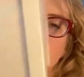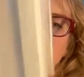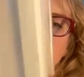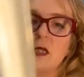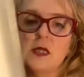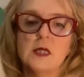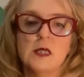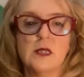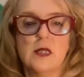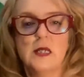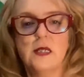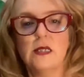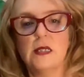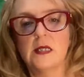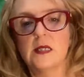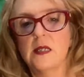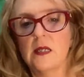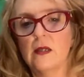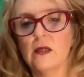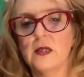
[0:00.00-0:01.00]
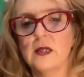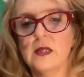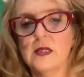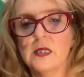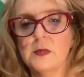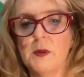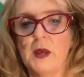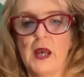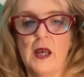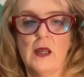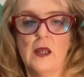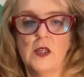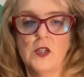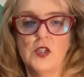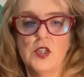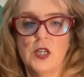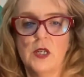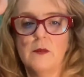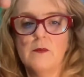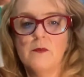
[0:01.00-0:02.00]
it's still in its
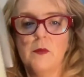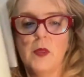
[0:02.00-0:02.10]
packaging,